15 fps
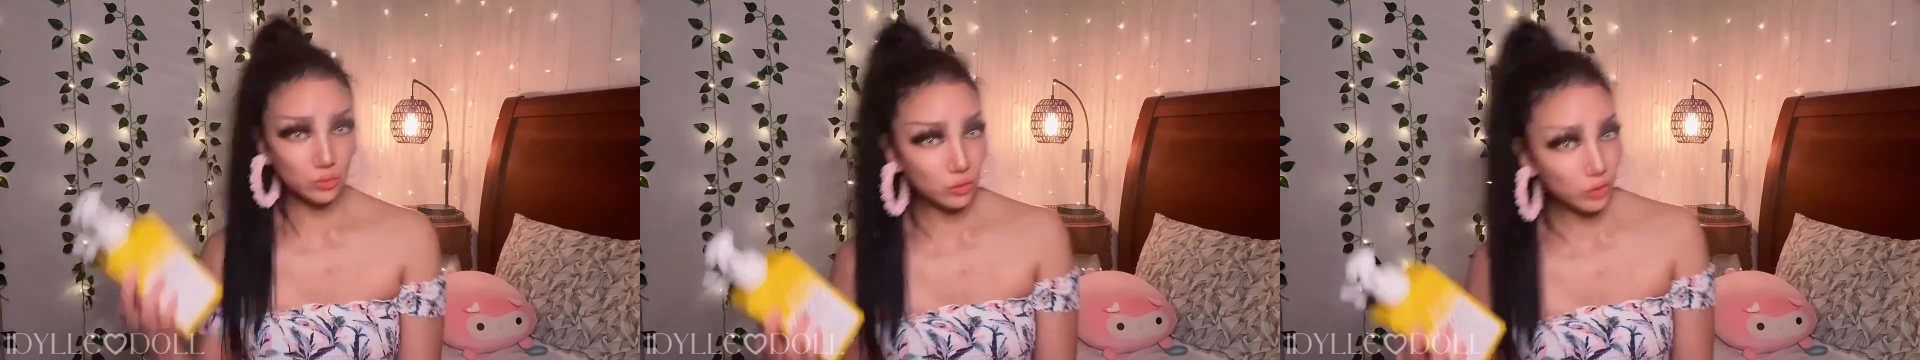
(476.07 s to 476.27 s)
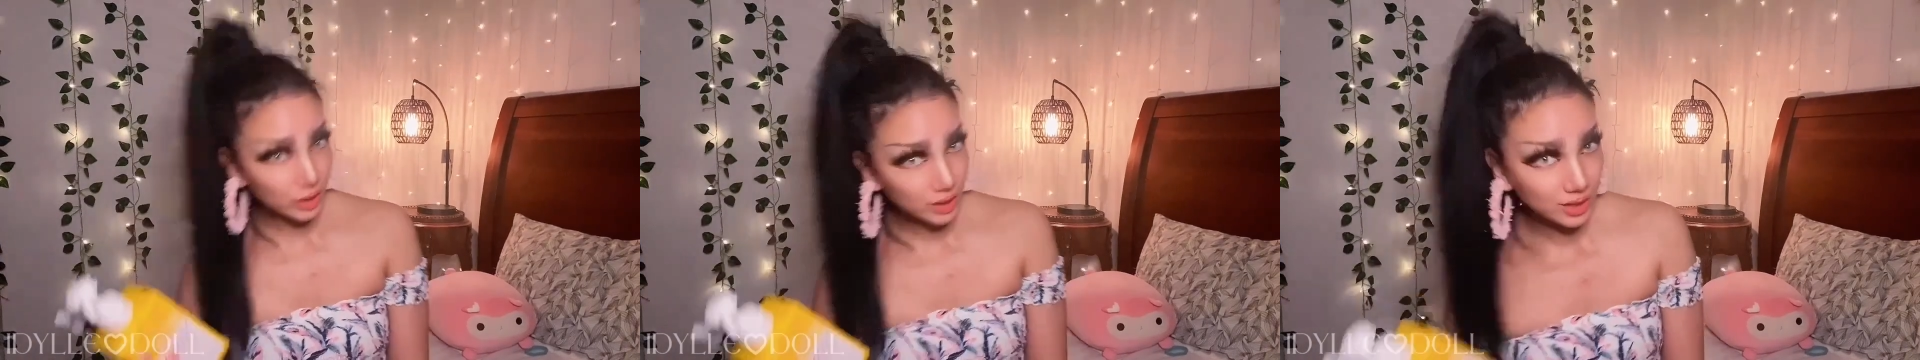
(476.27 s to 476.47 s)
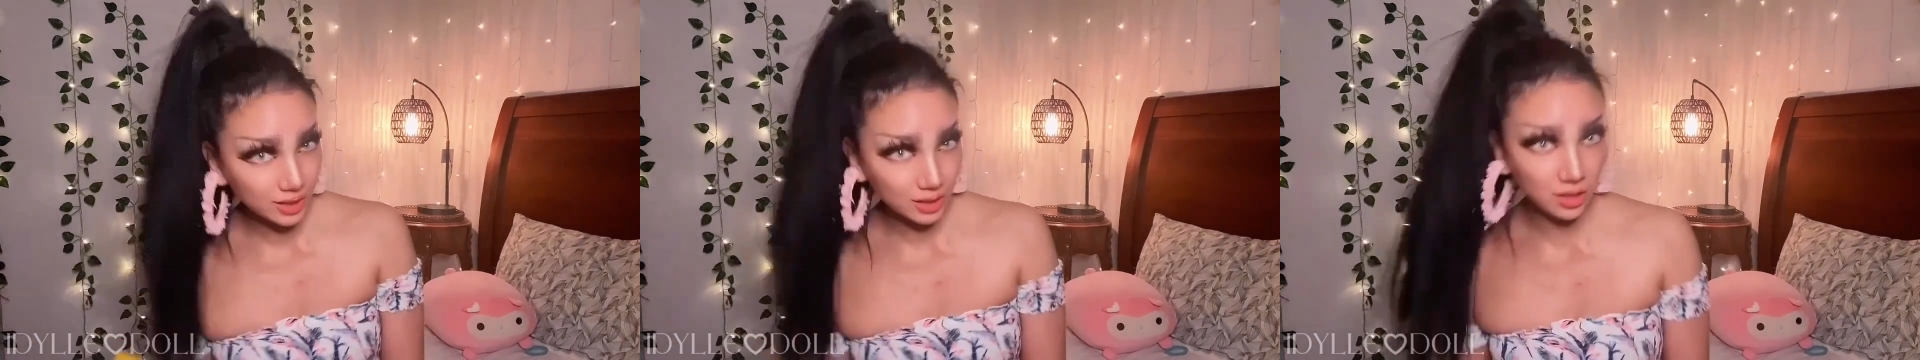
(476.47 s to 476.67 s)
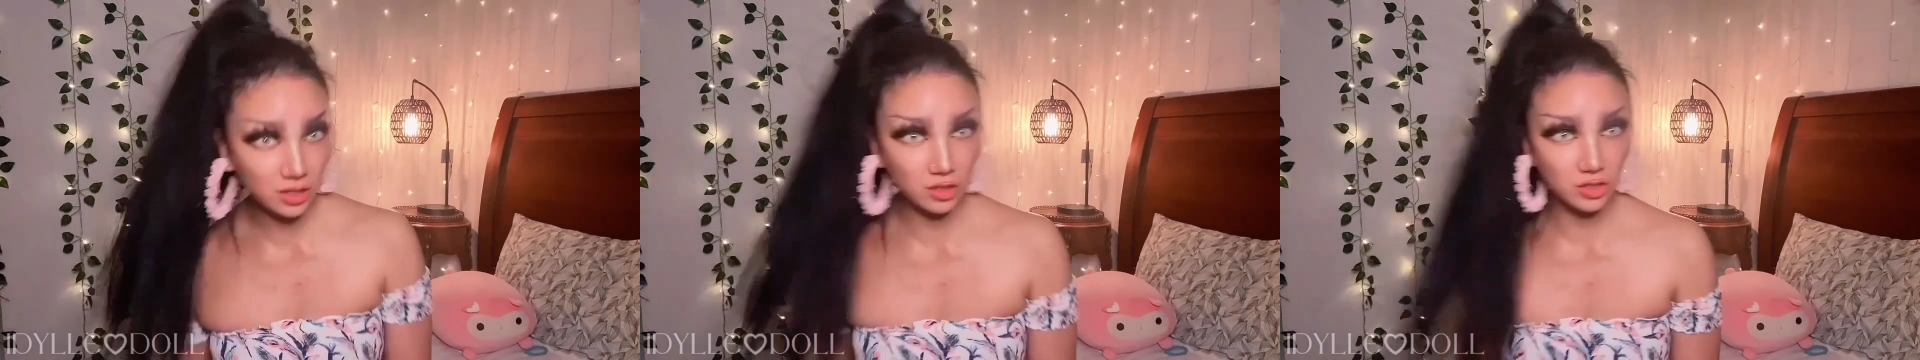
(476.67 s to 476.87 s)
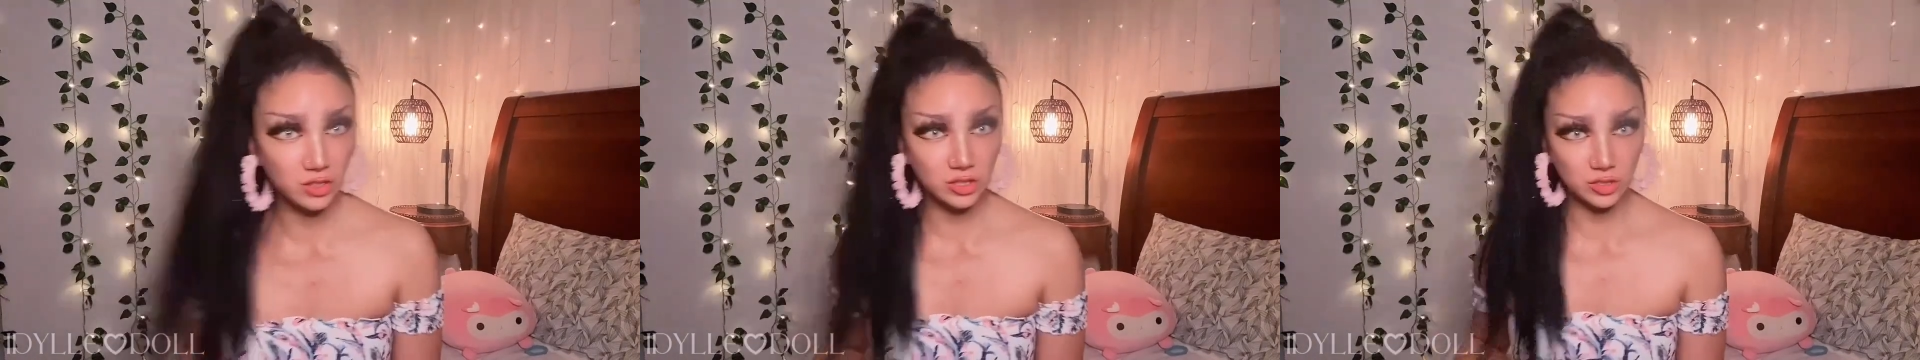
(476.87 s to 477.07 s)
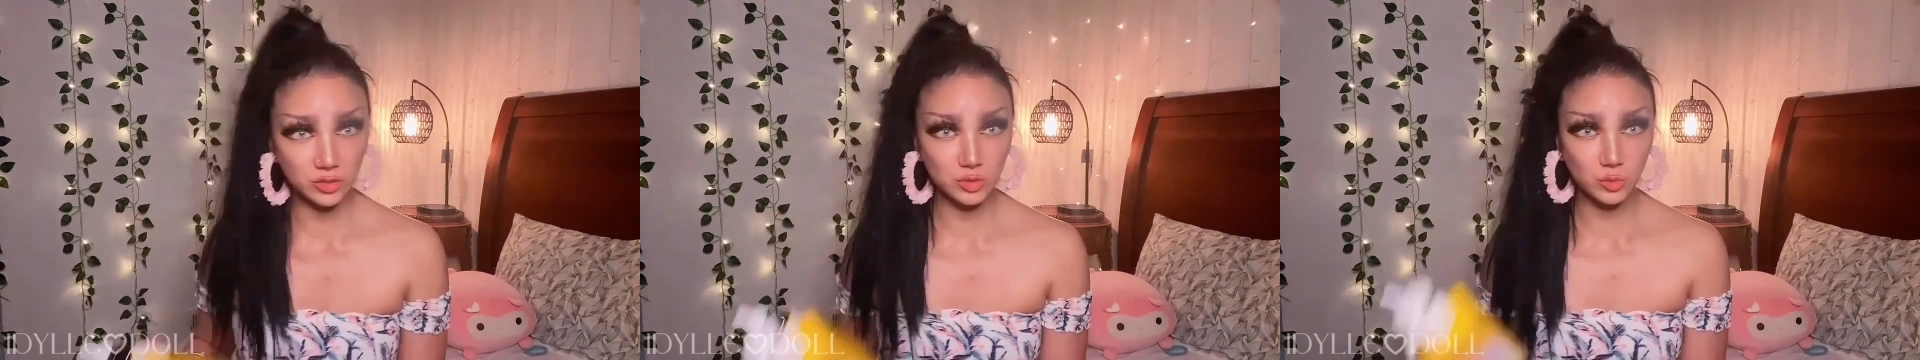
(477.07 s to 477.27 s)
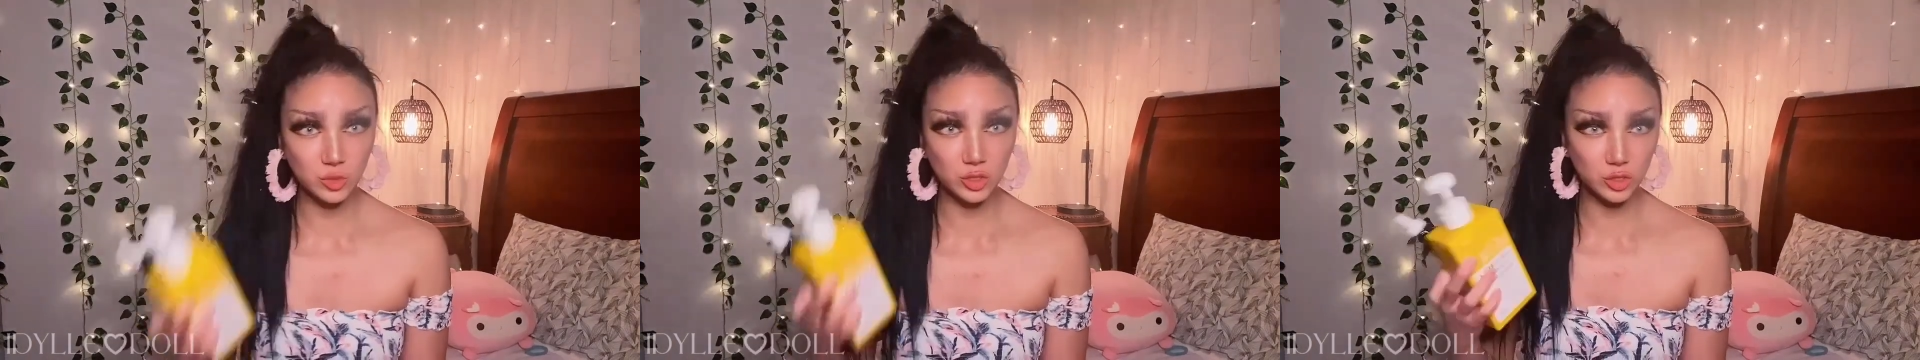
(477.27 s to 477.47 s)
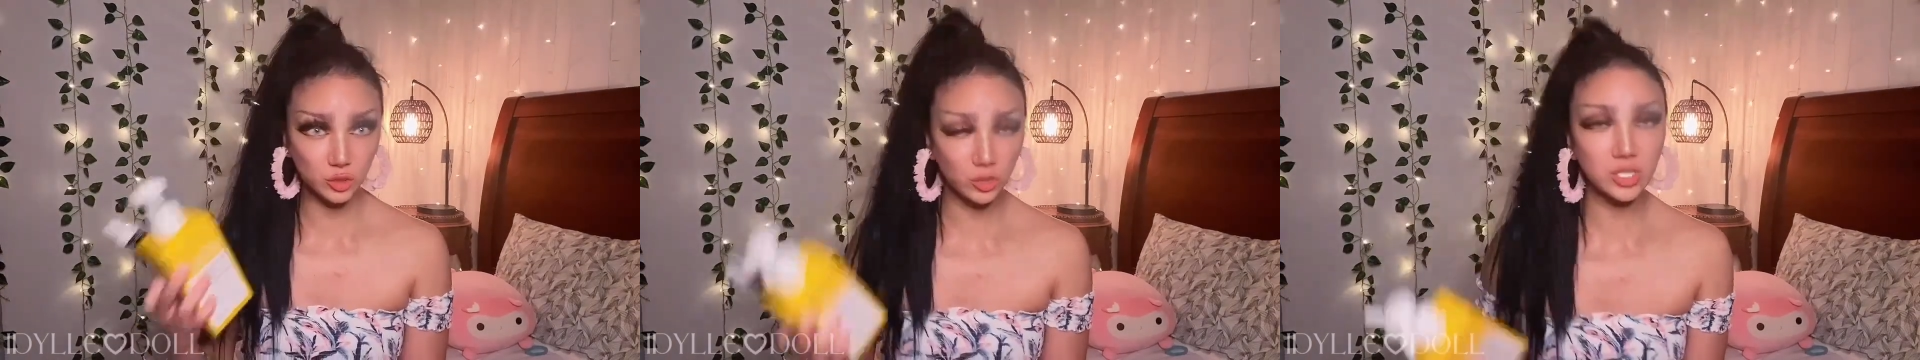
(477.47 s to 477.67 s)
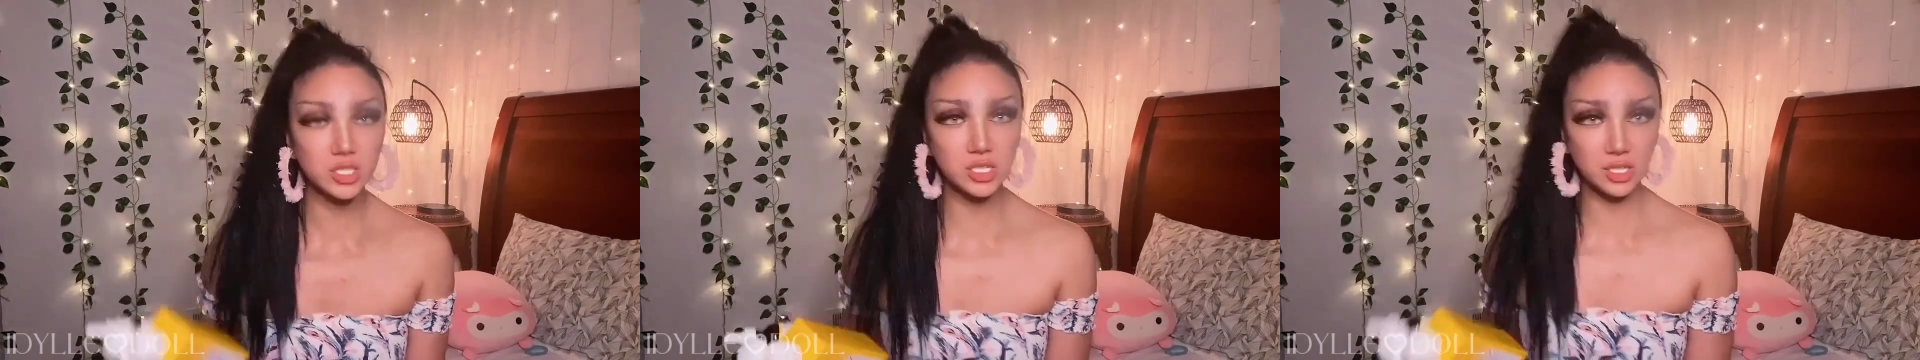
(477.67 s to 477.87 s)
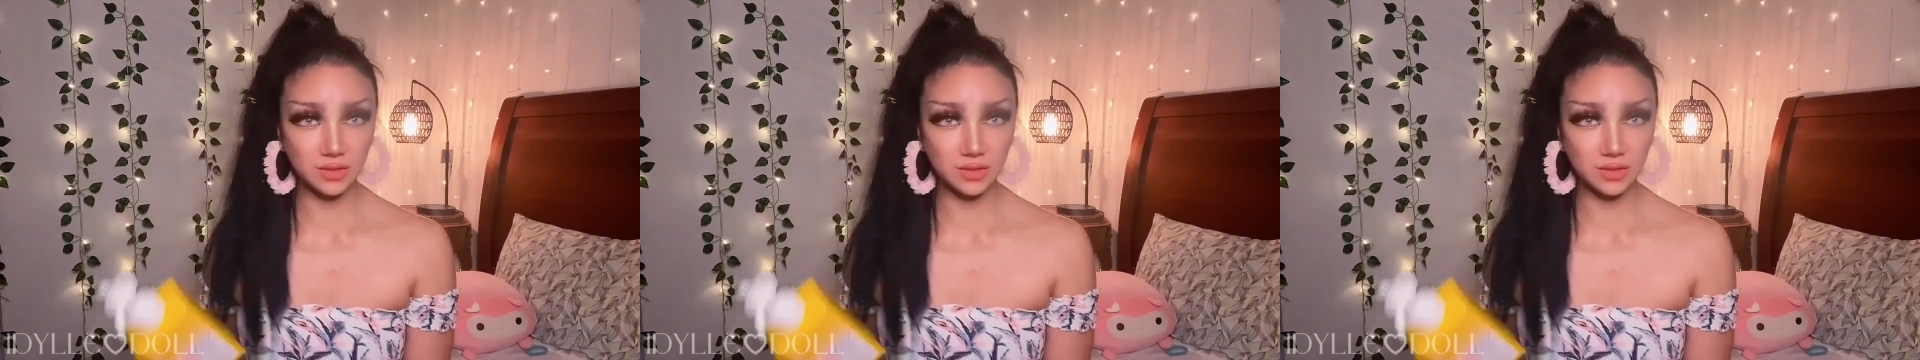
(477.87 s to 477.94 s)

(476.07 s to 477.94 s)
really cannot use majority